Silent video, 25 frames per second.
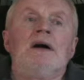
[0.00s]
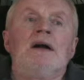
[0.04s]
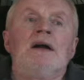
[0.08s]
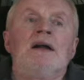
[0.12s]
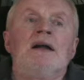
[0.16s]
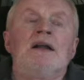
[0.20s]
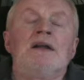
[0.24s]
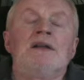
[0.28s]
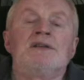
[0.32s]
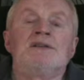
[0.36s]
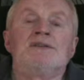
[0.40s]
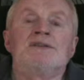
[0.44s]

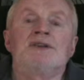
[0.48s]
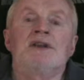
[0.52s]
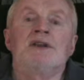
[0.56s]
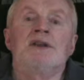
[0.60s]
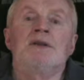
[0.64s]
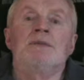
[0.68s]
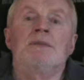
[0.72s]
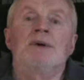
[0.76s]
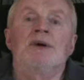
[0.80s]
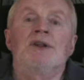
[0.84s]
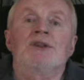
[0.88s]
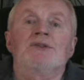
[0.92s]
And
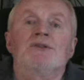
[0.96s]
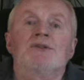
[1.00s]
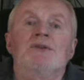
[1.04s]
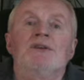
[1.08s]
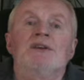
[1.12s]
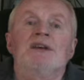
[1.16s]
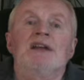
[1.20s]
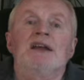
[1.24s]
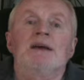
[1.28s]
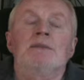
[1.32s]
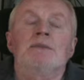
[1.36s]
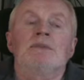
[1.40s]
sitting about
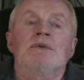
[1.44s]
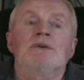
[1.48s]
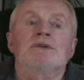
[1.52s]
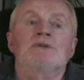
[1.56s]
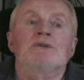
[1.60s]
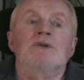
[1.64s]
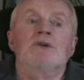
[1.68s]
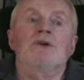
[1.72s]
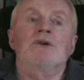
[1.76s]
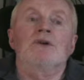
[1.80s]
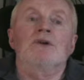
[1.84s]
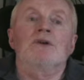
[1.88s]
three
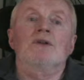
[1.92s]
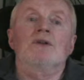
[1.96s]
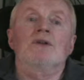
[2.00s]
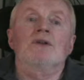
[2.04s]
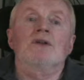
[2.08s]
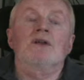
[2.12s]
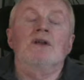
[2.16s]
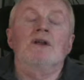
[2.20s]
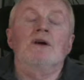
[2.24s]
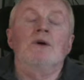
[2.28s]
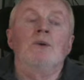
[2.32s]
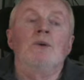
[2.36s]
tables
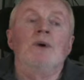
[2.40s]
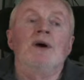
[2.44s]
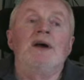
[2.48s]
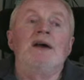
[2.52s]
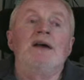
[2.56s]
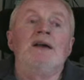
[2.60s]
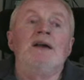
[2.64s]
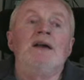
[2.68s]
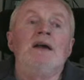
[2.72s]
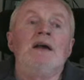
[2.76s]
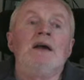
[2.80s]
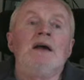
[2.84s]

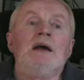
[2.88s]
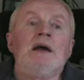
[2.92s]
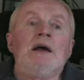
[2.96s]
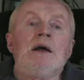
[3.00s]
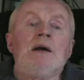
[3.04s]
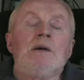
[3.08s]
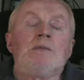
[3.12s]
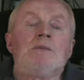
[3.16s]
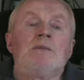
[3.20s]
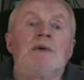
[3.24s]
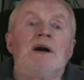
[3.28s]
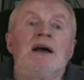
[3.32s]
away
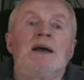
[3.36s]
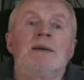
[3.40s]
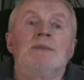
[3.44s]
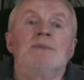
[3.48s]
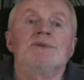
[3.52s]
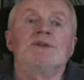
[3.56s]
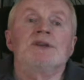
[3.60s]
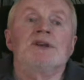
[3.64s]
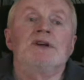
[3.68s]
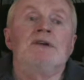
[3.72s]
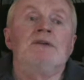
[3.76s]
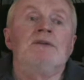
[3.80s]
by
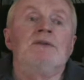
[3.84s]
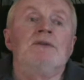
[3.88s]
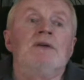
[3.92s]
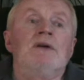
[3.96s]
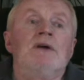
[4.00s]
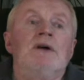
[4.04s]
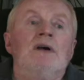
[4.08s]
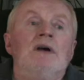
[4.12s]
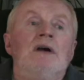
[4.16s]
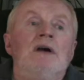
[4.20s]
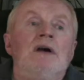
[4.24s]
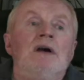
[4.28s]
himself,
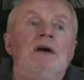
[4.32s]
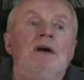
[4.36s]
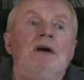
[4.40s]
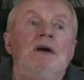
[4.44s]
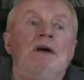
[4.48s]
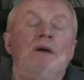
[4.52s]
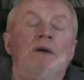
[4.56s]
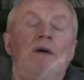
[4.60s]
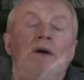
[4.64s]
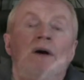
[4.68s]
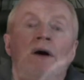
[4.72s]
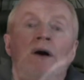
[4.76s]

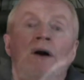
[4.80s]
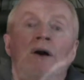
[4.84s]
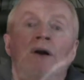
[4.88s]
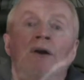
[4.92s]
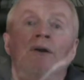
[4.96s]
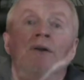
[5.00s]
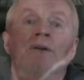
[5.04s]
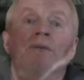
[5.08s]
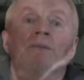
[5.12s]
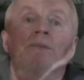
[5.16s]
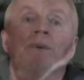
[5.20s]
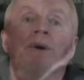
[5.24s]

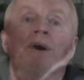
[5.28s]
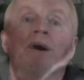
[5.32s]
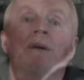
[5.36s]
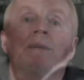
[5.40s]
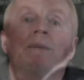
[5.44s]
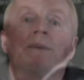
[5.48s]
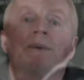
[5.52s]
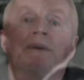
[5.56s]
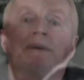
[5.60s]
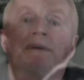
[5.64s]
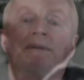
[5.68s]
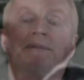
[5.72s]
Arnold
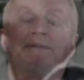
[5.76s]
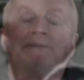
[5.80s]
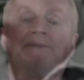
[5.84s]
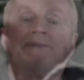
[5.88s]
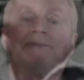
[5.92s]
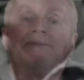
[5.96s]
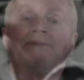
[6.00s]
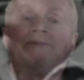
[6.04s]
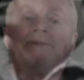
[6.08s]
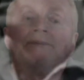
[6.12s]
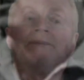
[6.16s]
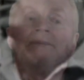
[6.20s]
Palmer,
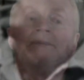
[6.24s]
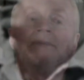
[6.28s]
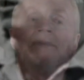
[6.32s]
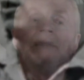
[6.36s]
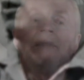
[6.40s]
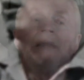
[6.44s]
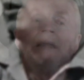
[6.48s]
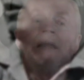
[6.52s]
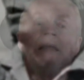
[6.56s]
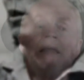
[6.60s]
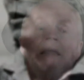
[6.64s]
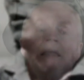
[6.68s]

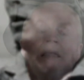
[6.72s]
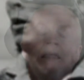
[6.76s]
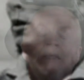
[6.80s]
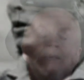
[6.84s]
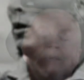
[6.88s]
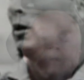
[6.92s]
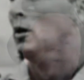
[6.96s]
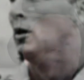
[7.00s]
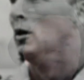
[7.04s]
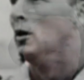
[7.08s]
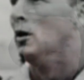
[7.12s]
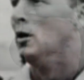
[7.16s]

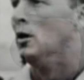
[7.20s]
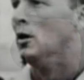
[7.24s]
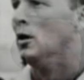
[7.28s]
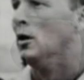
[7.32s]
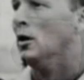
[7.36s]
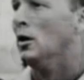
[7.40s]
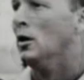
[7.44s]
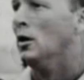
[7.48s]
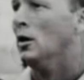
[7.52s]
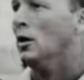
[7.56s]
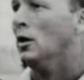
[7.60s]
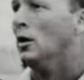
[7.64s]
who was
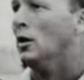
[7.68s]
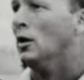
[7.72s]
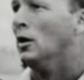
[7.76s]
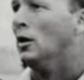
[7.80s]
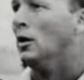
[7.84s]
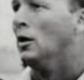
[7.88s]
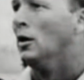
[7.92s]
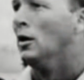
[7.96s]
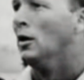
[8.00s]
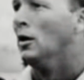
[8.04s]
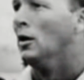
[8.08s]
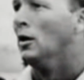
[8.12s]
in,
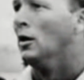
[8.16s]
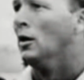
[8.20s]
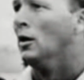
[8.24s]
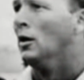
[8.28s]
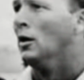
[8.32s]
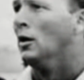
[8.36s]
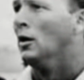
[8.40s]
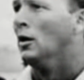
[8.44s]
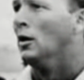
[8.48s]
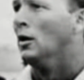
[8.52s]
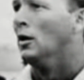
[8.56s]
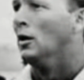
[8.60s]
in
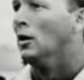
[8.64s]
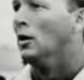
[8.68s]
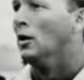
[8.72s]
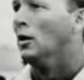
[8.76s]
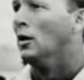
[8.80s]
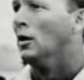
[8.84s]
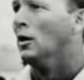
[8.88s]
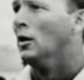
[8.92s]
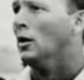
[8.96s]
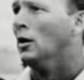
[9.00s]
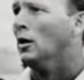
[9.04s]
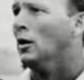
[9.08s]
town for
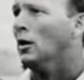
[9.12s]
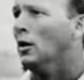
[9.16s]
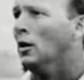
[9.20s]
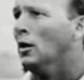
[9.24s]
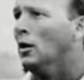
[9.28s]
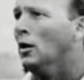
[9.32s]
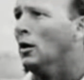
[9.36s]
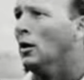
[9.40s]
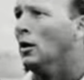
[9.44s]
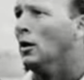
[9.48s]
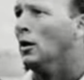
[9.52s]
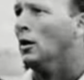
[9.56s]
some golf
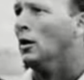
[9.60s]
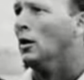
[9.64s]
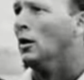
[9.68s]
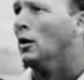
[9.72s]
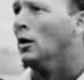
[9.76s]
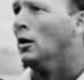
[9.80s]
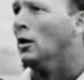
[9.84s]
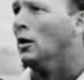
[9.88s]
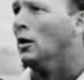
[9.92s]
tournament then.